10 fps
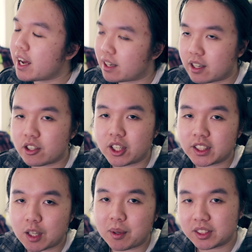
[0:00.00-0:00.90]
And until
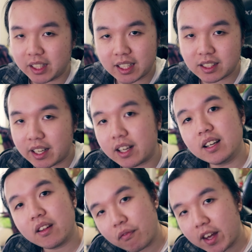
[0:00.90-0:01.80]
next time, I'll see you guys
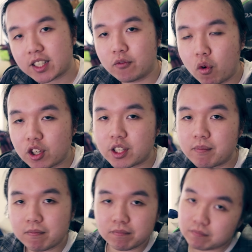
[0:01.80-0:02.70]
later. Thanks for watching.